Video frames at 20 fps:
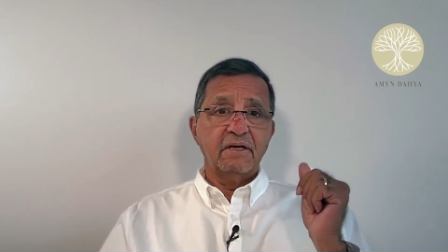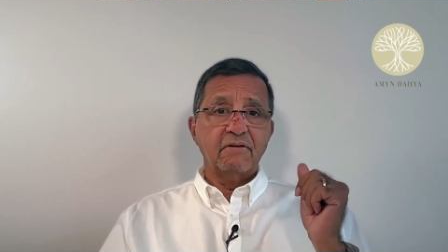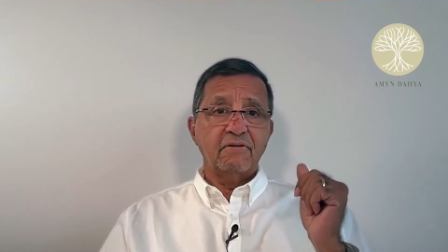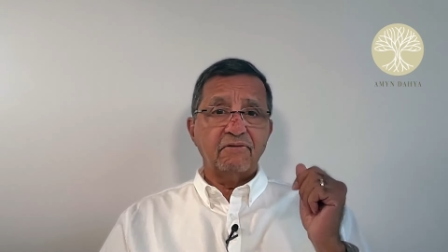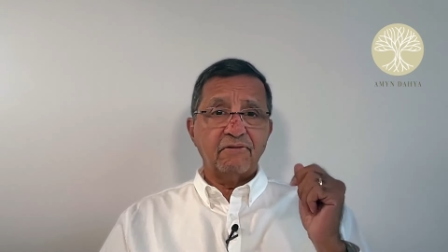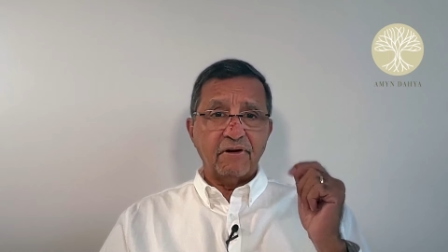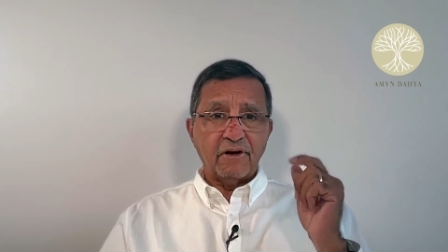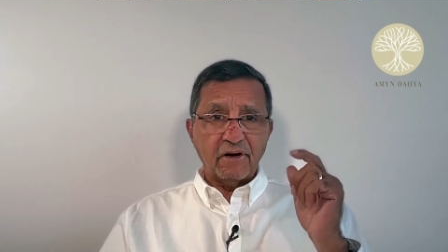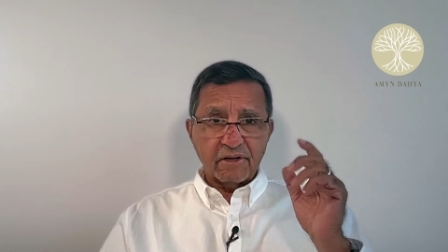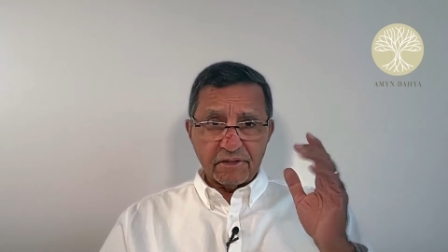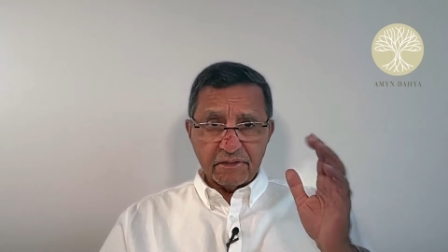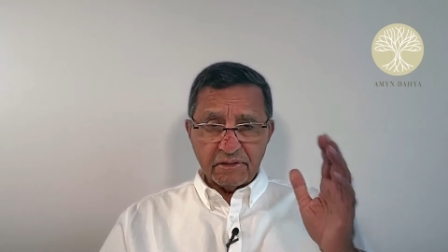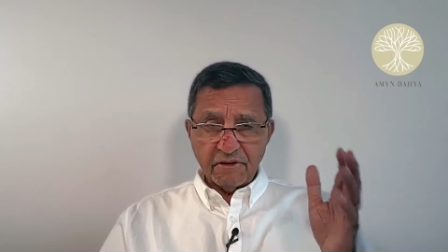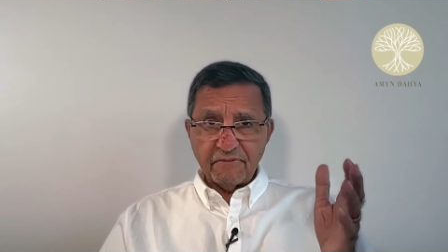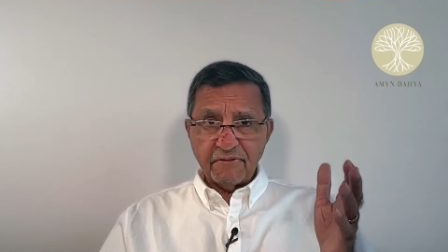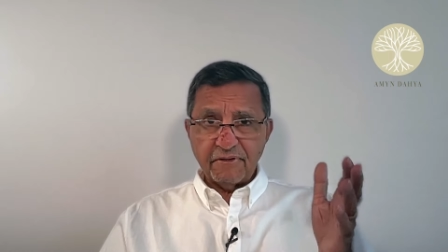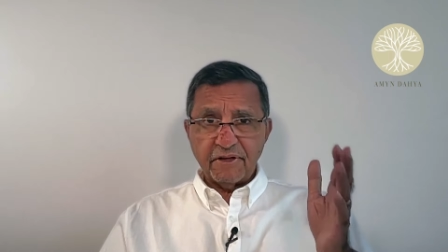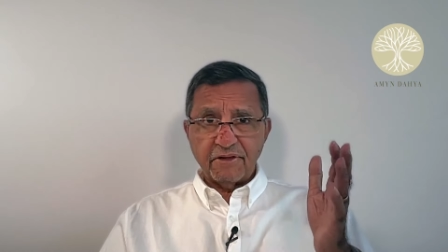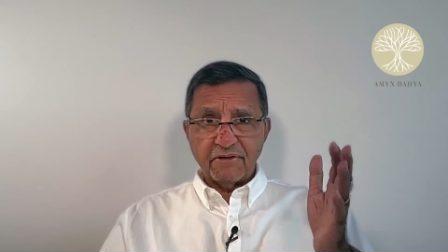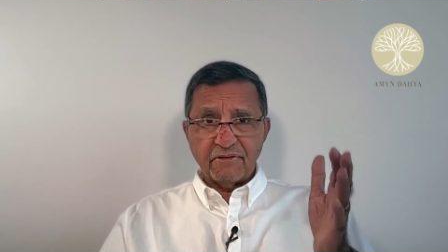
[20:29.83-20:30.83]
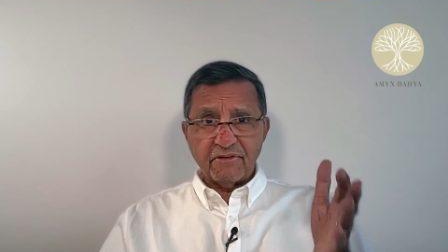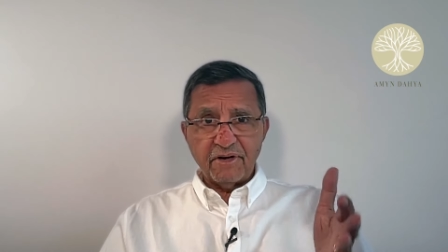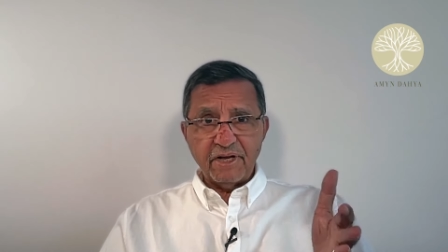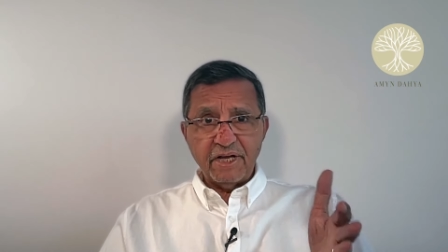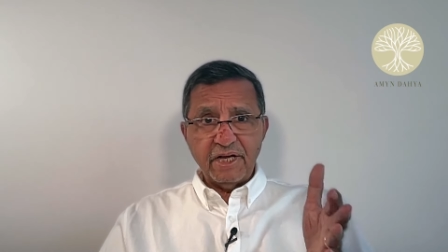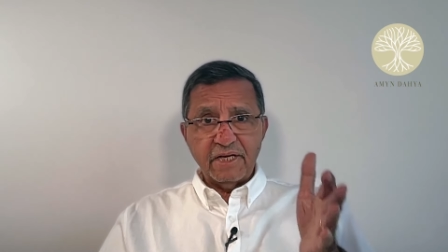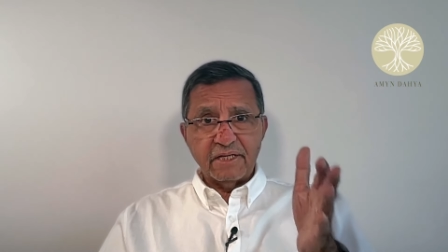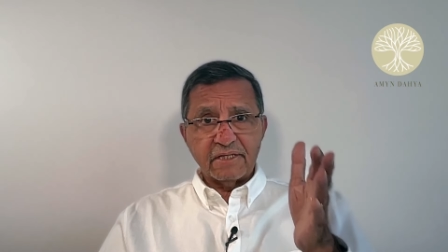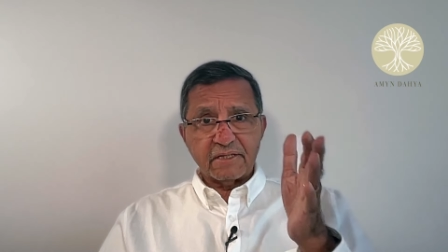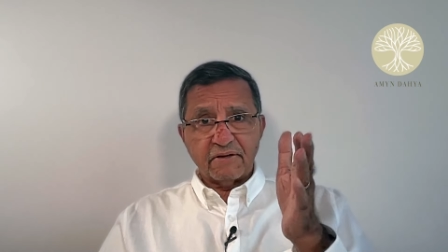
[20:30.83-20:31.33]
Philosophy
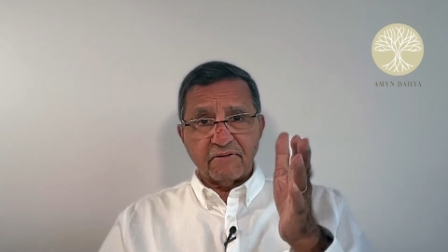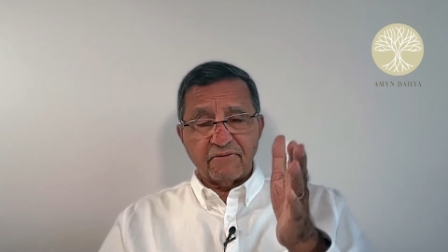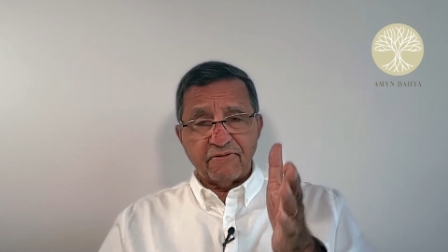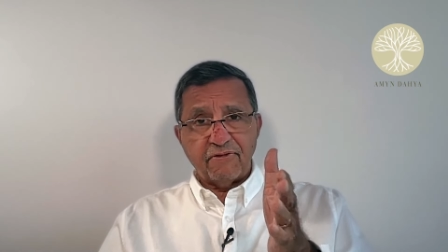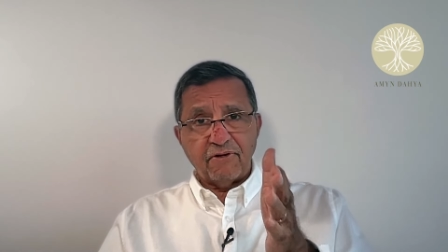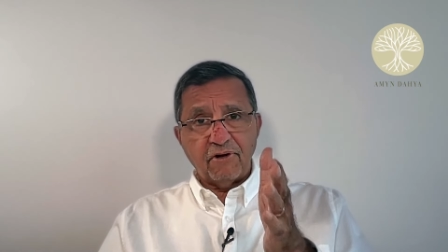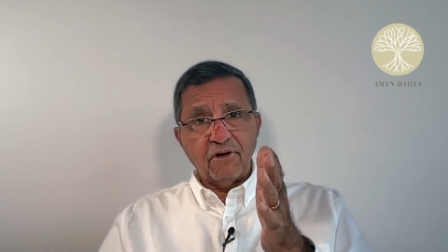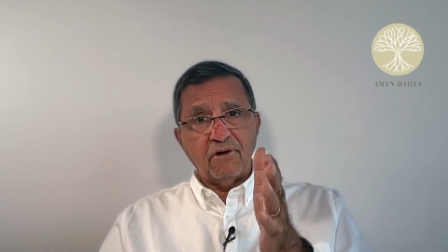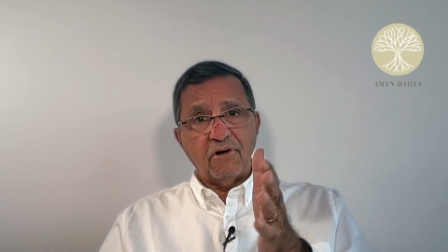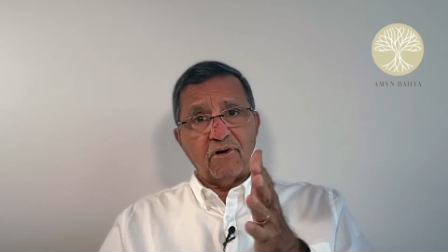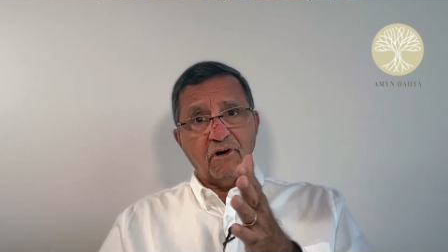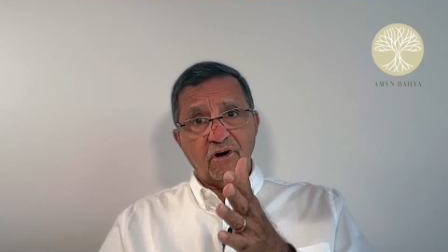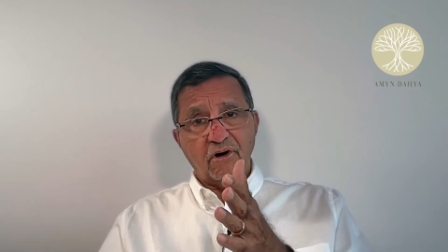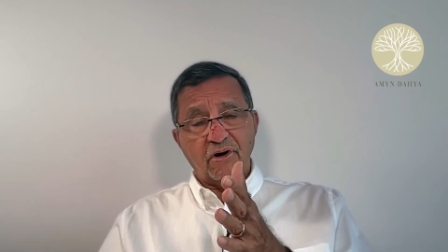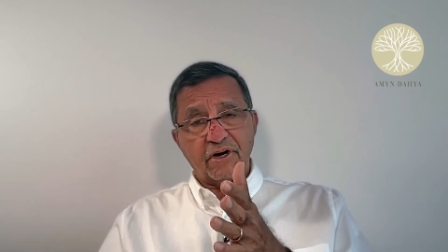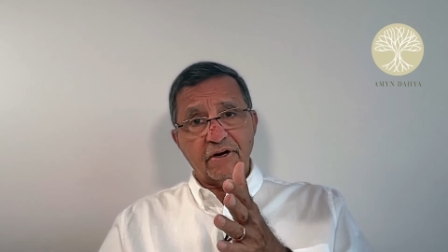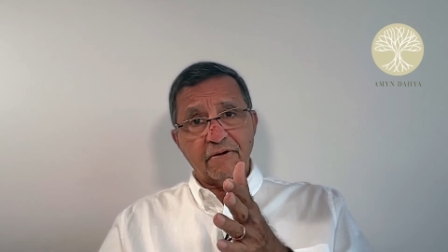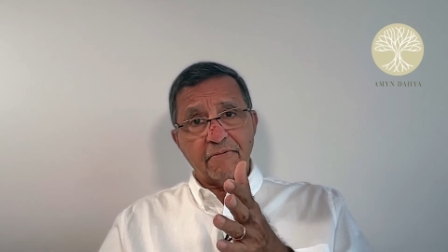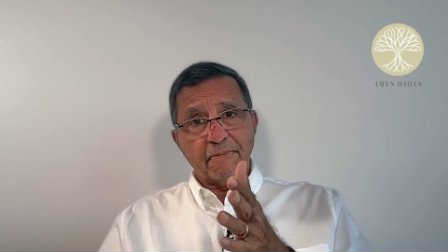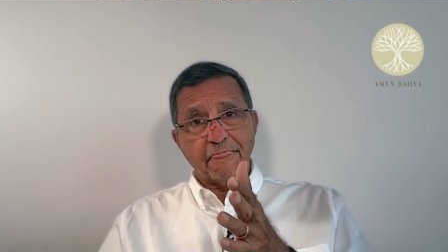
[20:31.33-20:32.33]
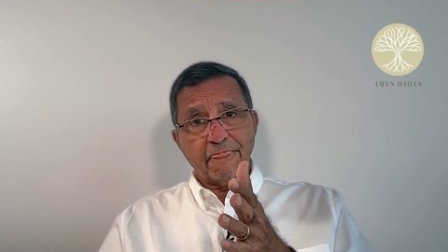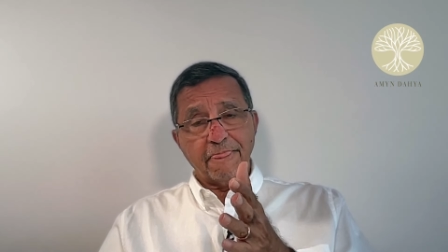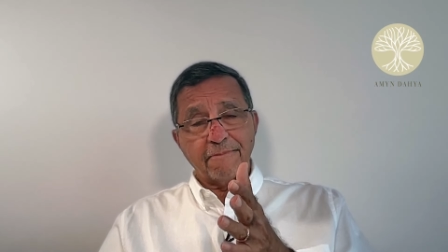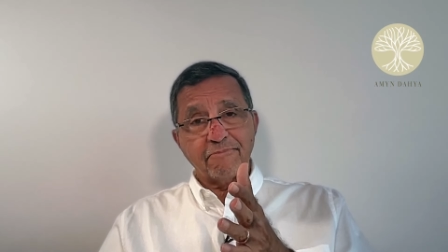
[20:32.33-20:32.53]
3 is a follow-on